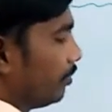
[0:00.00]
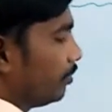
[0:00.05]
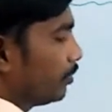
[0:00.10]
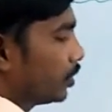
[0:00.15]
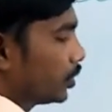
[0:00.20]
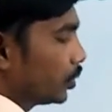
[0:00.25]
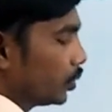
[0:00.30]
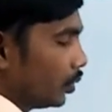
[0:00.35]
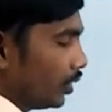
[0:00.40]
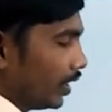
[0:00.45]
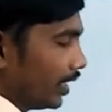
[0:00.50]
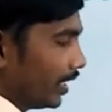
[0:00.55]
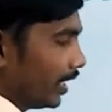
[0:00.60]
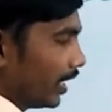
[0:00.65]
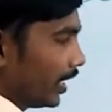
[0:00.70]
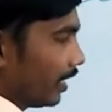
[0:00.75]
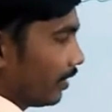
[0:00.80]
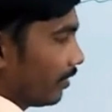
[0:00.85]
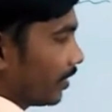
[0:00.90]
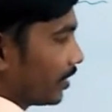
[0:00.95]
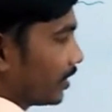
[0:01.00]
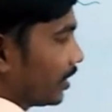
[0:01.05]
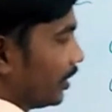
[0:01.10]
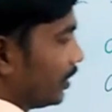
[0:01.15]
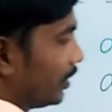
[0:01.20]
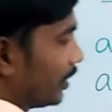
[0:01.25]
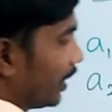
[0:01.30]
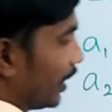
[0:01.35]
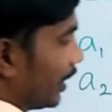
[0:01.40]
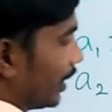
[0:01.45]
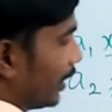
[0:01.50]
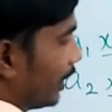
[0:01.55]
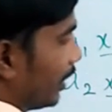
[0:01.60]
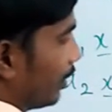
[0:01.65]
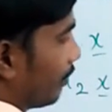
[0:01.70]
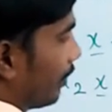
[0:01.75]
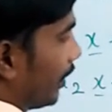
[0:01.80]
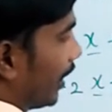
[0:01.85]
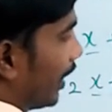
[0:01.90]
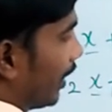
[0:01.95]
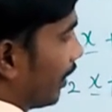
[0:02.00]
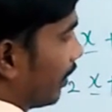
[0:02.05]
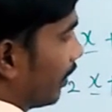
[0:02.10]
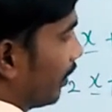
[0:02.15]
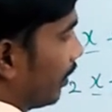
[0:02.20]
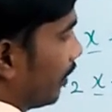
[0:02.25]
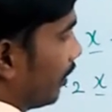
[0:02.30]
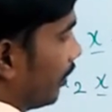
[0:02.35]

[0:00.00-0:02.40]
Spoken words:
of two linear equations in a plane.